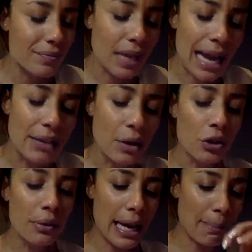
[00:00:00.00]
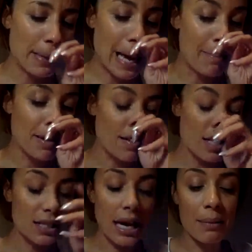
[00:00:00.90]
I know you can't be happy all the
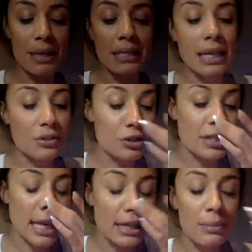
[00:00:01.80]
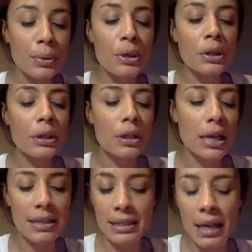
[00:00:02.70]
time, and it's understandable.
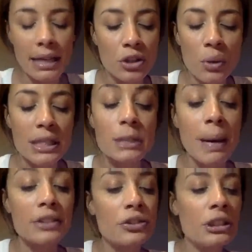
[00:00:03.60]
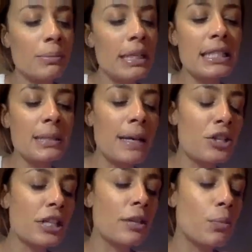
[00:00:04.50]
I don't expect you to be,
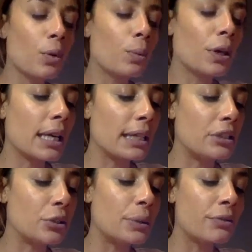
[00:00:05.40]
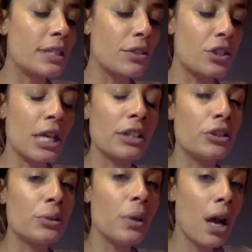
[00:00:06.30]
especially the more work I do and research I
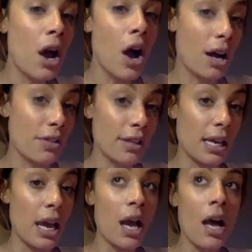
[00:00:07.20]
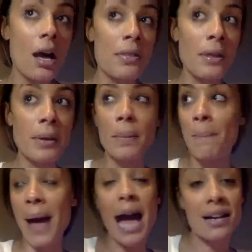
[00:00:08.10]
do on the
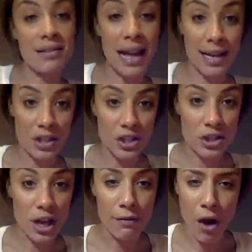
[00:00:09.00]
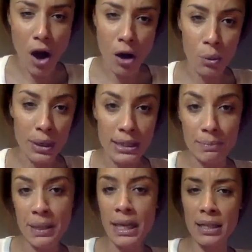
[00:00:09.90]
backlash of always
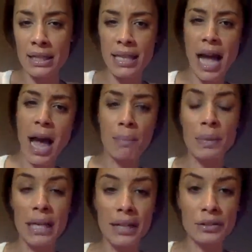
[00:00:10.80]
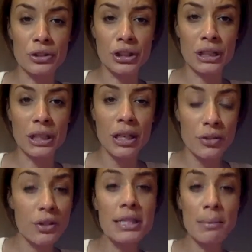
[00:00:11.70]
being this happy energy.
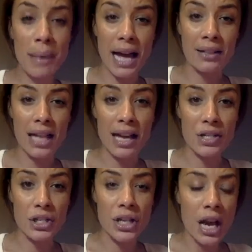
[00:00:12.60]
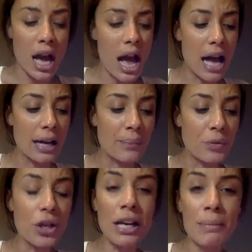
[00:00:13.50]
There is a backlash.
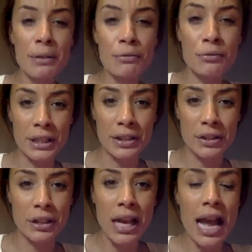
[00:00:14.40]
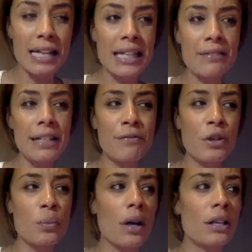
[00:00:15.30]
You got to be real. And even
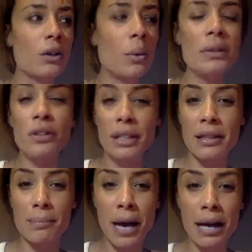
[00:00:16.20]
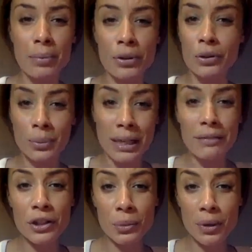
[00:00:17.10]
if you want to go and look in the Bible or
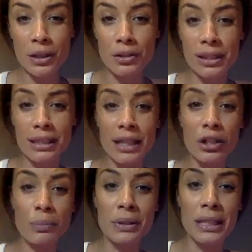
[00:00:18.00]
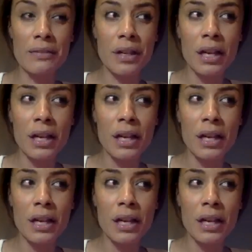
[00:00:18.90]
whatever you want to look in that you believe,